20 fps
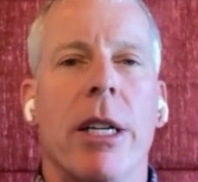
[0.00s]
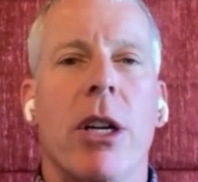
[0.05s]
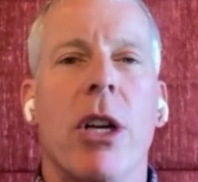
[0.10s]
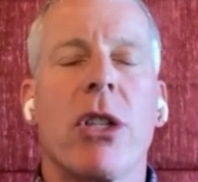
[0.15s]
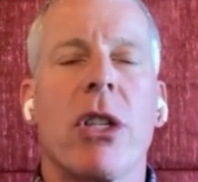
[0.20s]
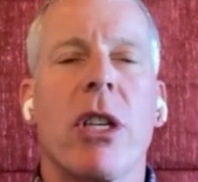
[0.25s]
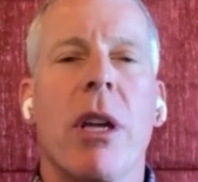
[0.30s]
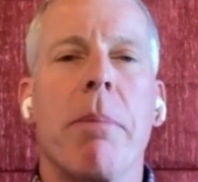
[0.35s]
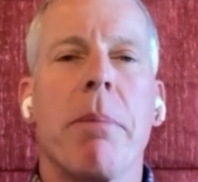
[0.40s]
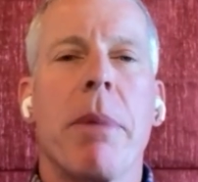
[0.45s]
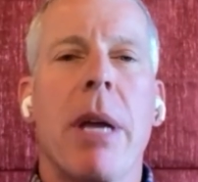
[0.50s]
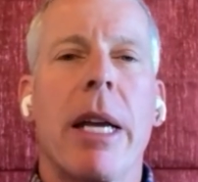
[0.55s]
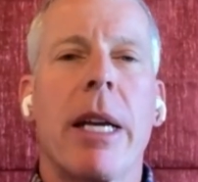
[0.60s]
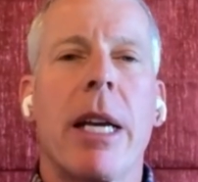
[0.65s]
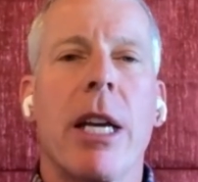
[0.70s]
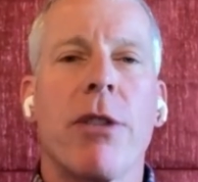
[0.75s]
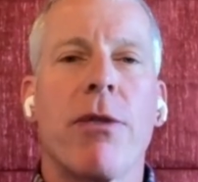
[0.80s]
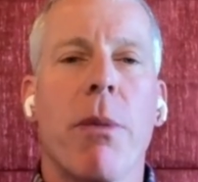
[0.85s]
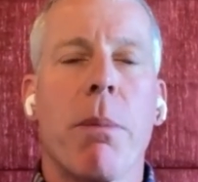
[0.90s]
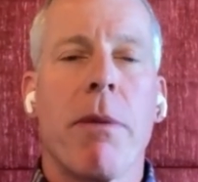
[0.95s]

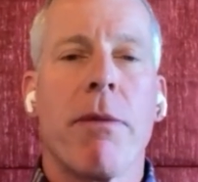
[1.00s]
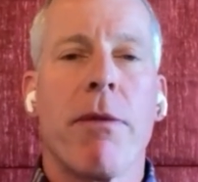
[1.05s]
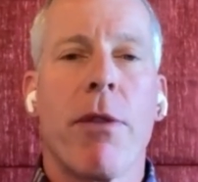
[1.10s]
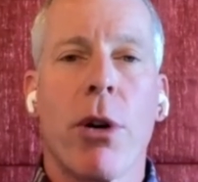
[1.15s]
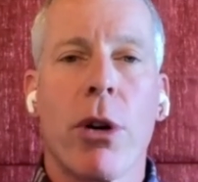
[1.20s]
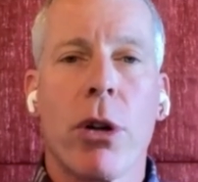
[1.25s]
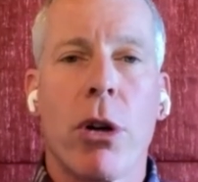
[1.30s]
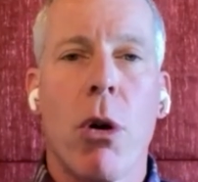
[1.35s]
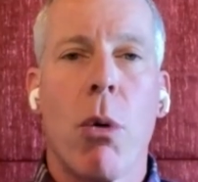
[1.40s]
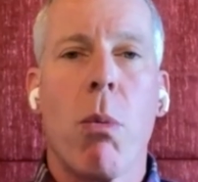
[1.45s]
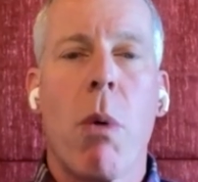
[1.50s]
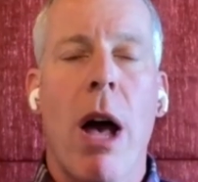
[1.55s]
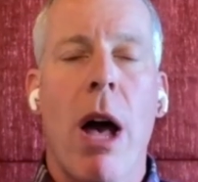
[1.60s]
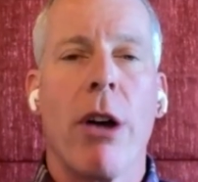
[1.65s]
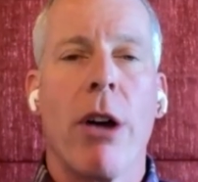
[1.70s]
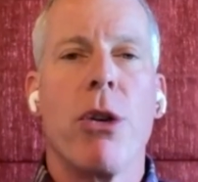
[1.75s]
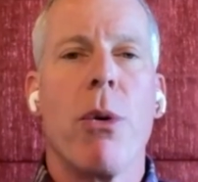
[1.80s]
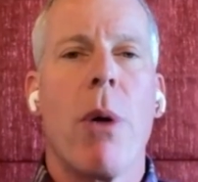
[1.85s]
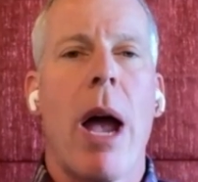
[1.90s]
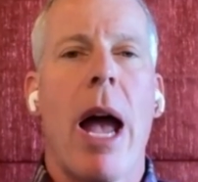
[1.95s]
Because from a vertical
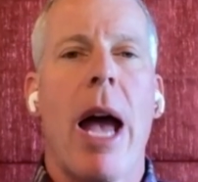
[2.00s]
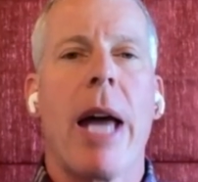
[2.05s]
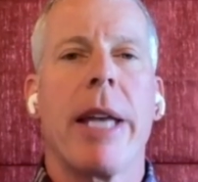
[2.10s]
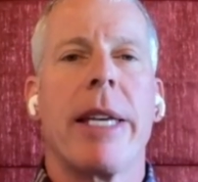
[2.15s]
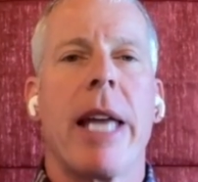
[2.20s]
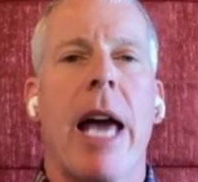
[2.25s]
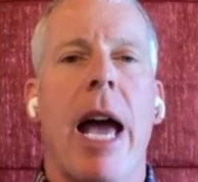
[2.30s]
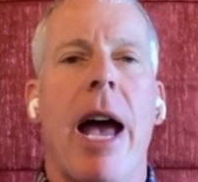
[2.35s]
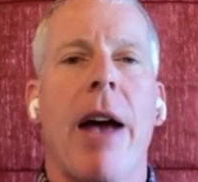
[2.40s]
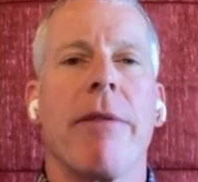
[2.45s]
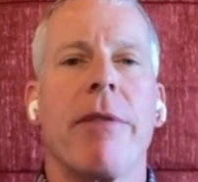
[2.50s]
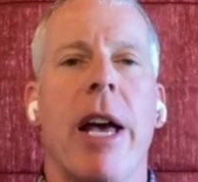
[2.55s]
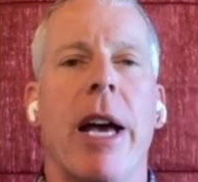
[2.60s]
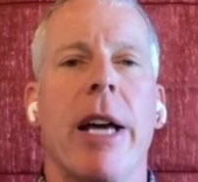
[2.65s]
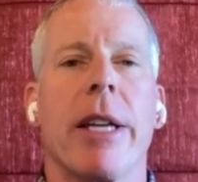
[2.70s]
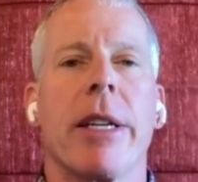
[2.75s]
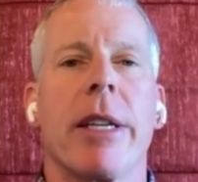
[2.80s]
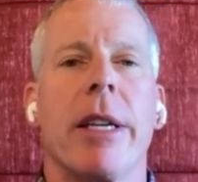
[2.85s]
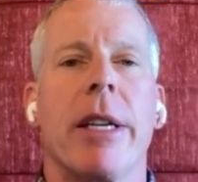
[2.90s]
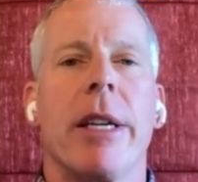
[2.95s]
well, you had to have
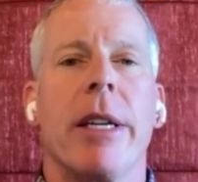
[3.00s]
that.